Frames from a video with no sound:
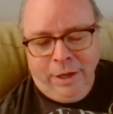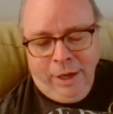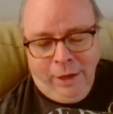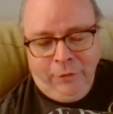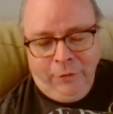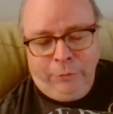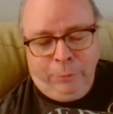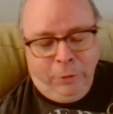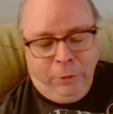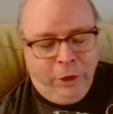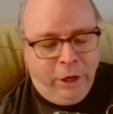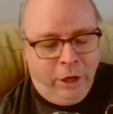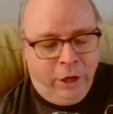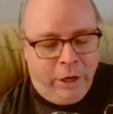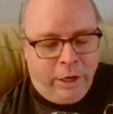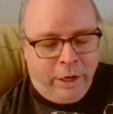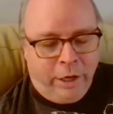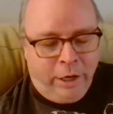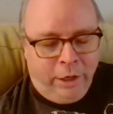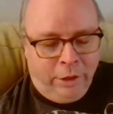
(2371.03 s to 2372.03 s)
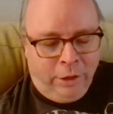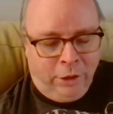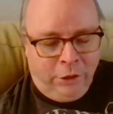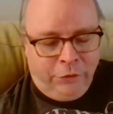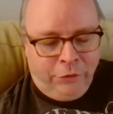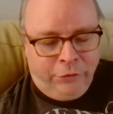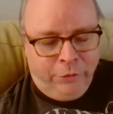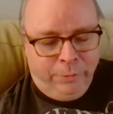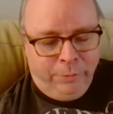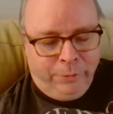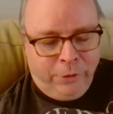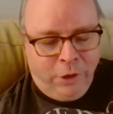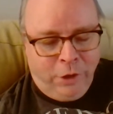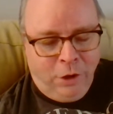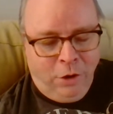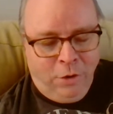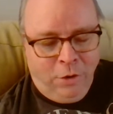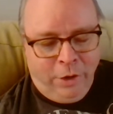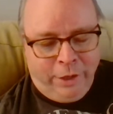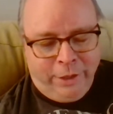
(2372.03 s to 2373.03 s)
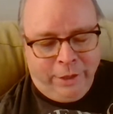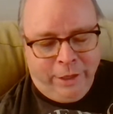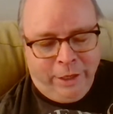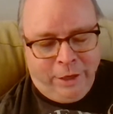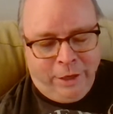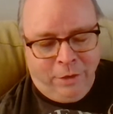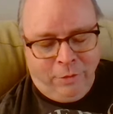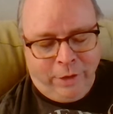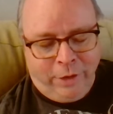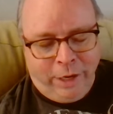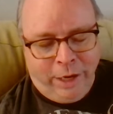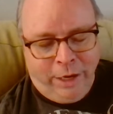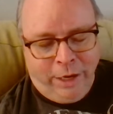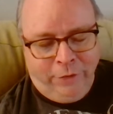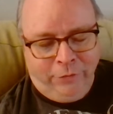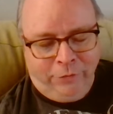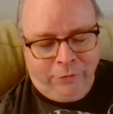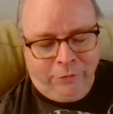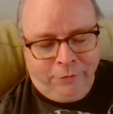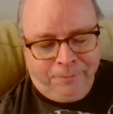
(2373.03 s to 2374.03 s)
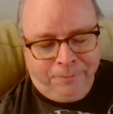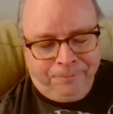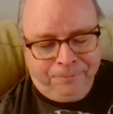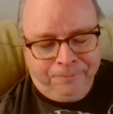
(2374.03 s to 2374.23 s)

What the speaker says: It's pretty good. Uncle Tupelo and Nico Case.